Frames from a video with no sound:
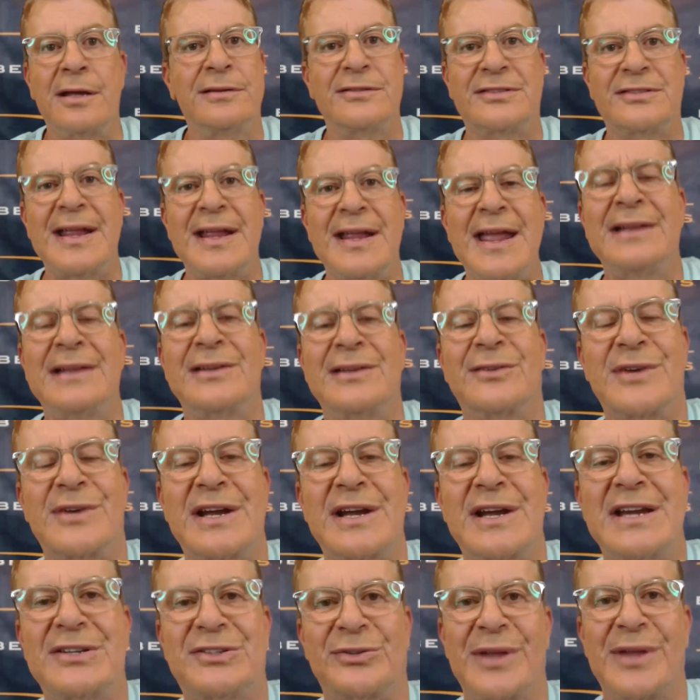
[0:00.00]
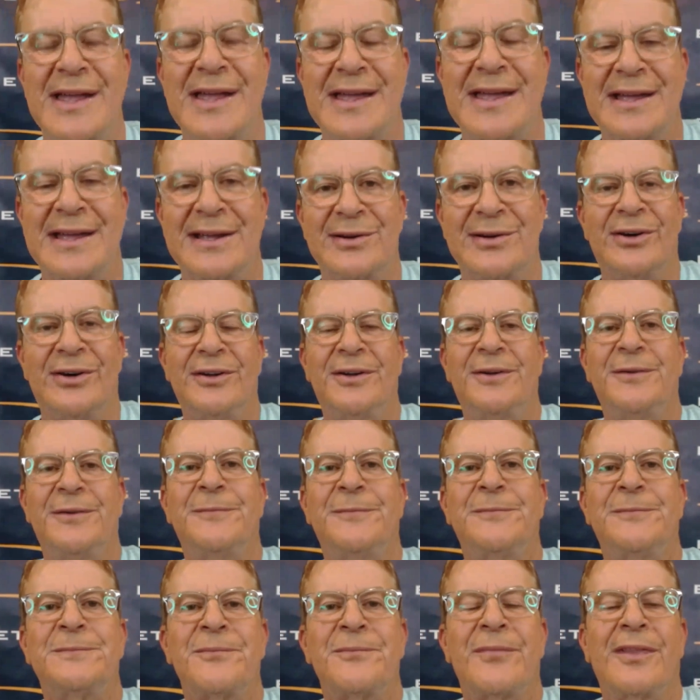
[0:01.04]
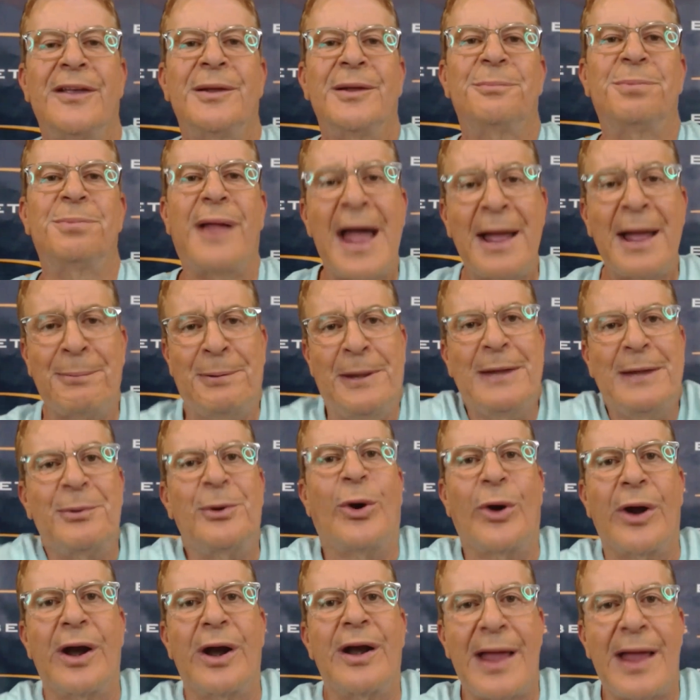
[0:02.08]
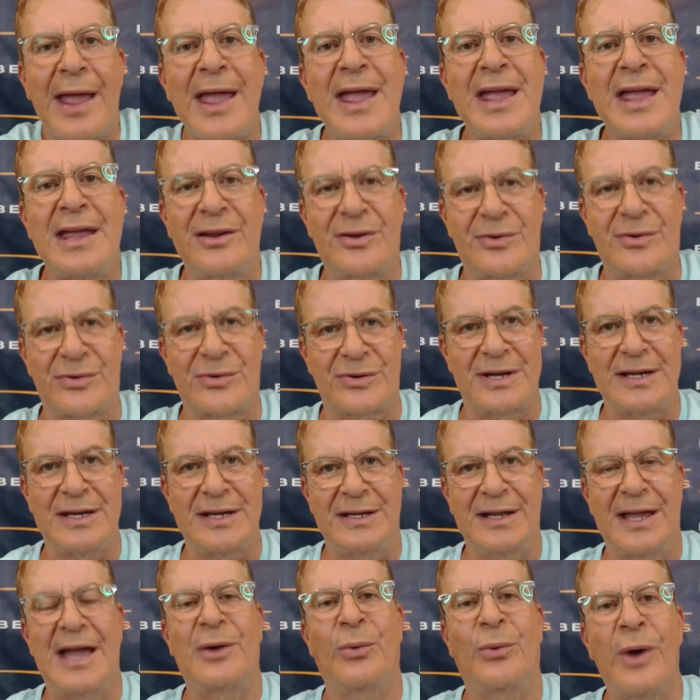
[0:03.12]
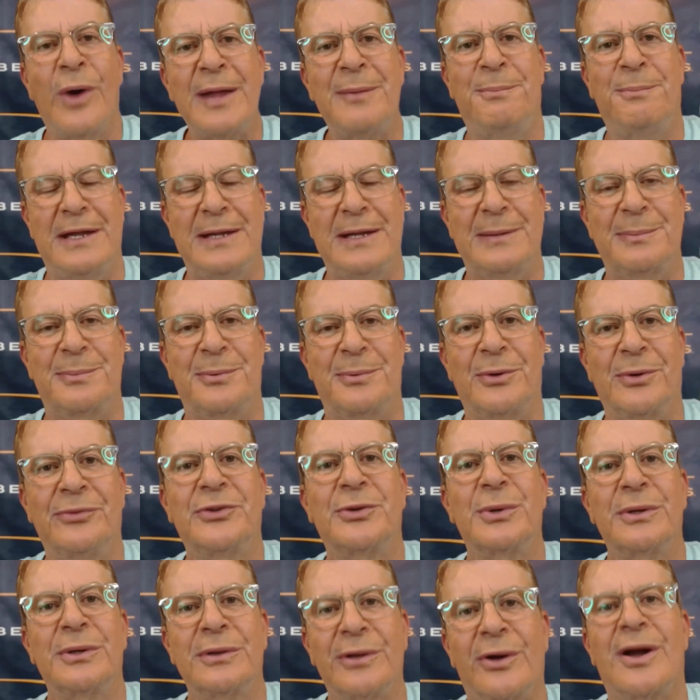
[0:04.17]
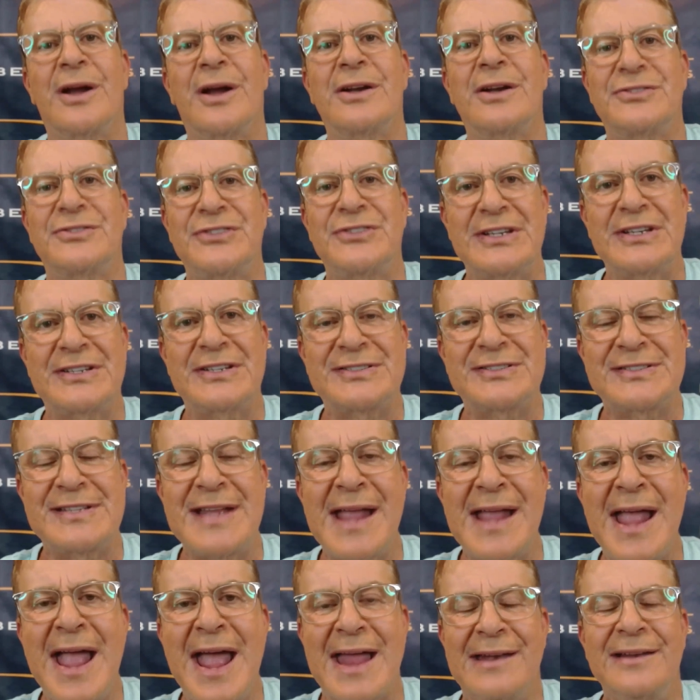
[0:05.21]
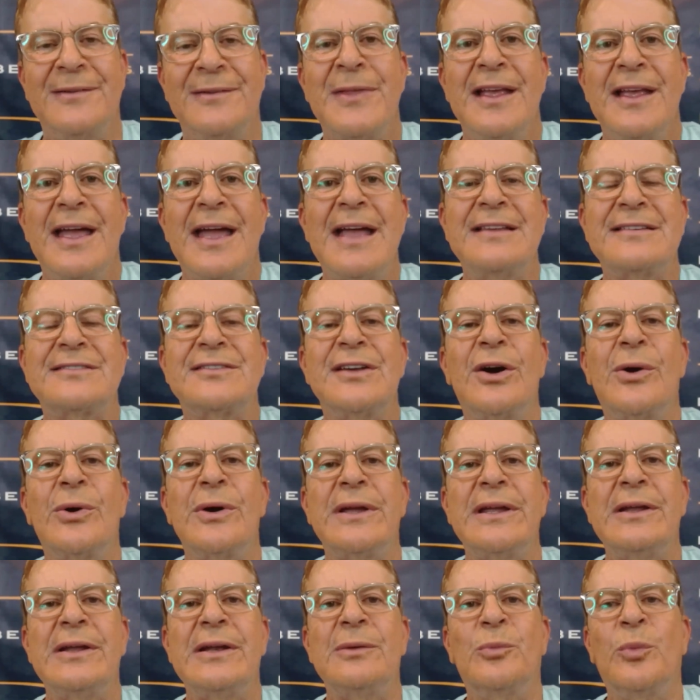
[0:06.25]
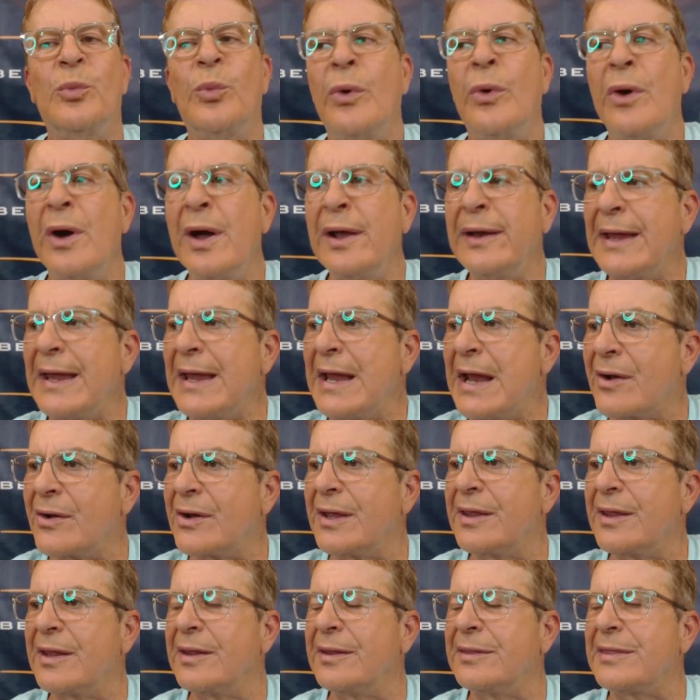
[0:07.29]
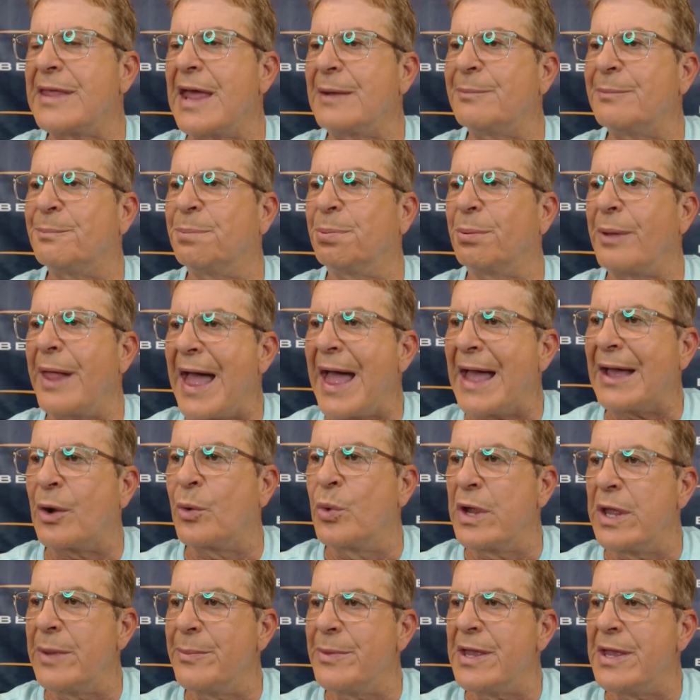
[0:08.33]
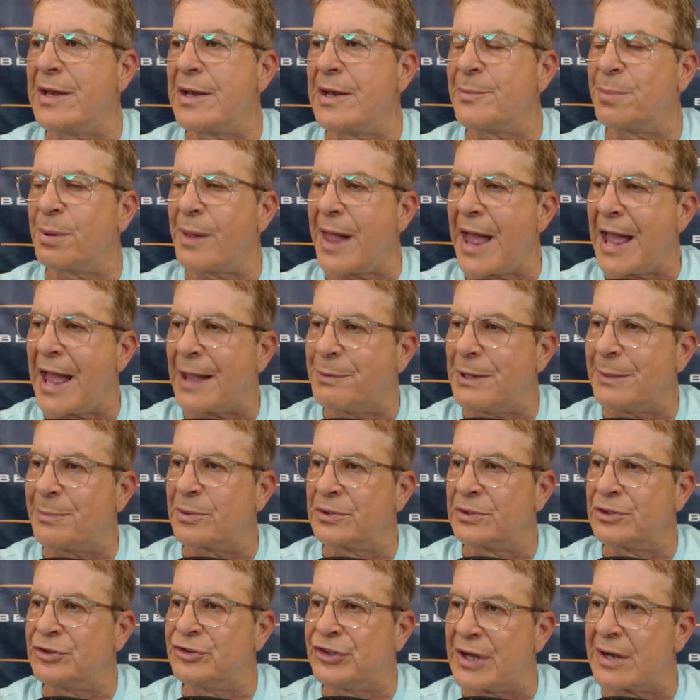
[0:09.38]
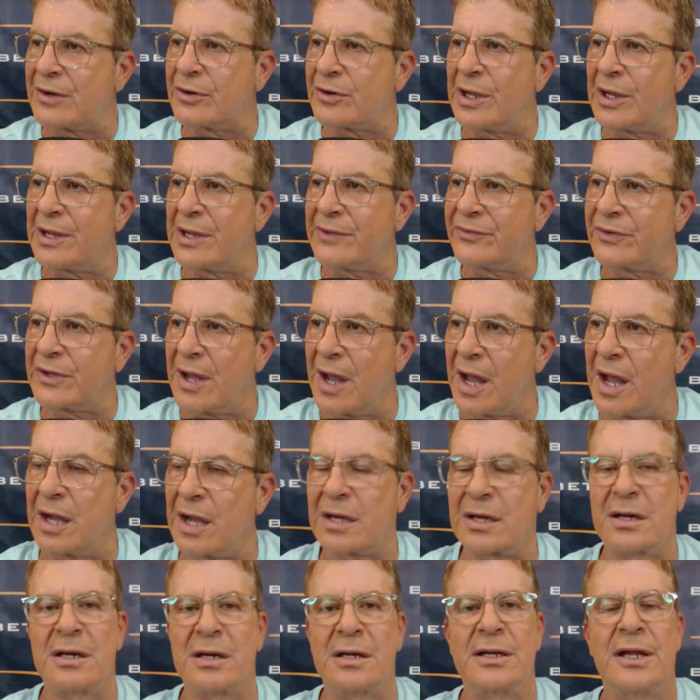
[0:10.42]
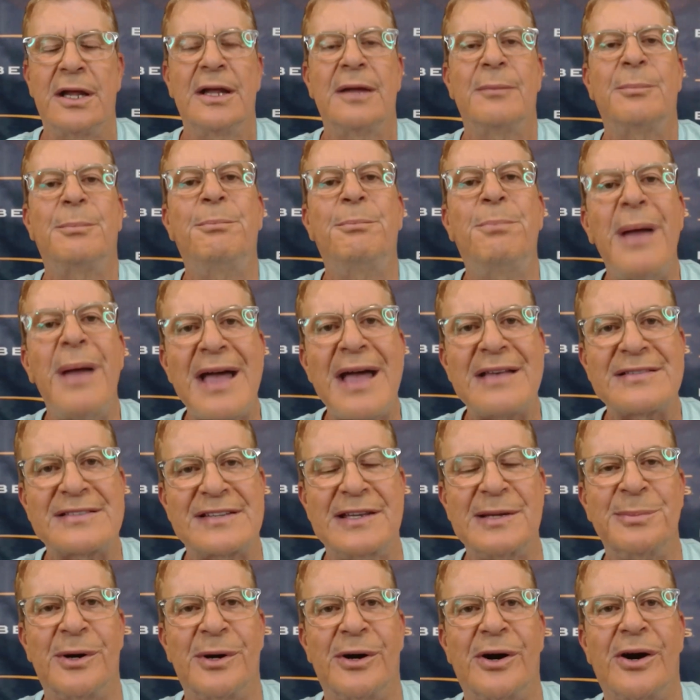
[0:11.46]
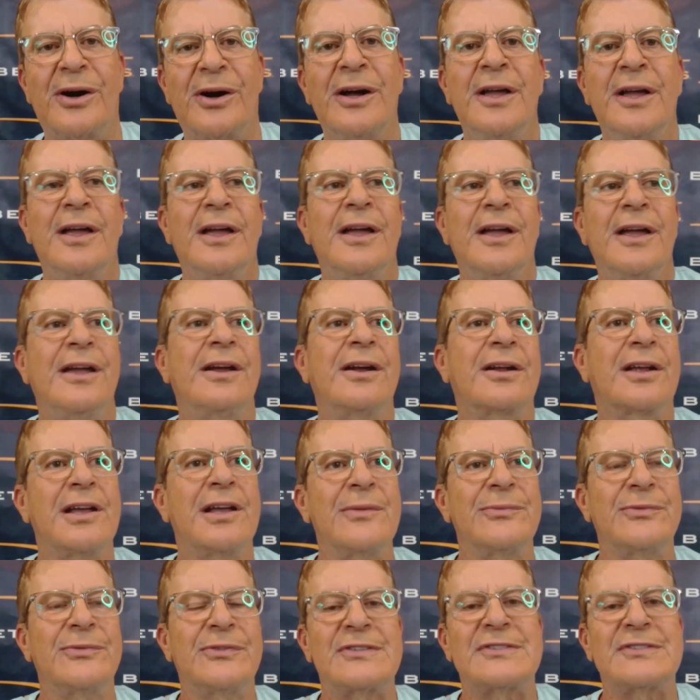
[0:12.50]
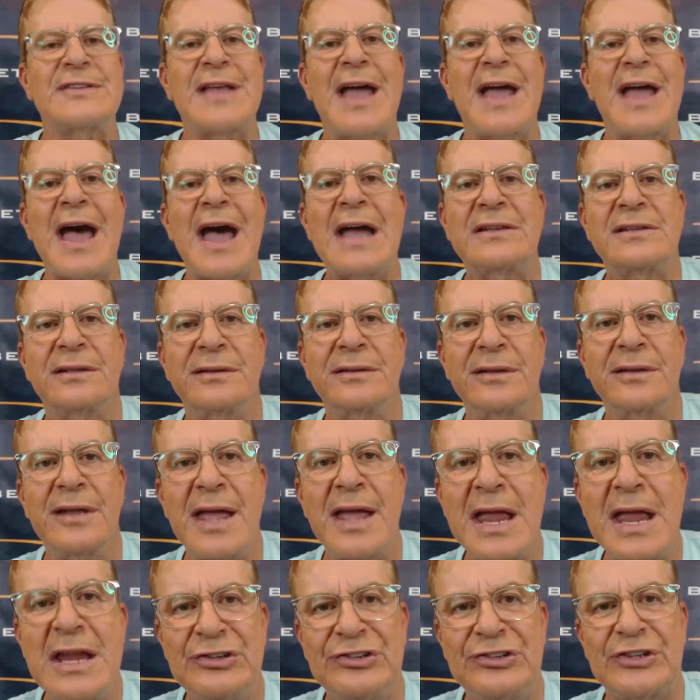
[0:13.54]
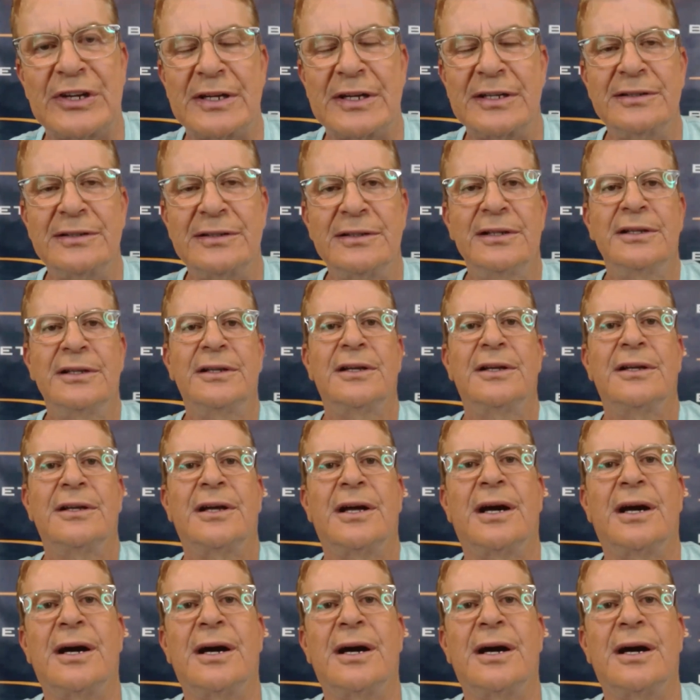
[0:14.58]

I can understand the racial angle. Black people are angry at white people to a large extent. And so in one area that black women and black people in general have conquered, basketball, here comes this adulation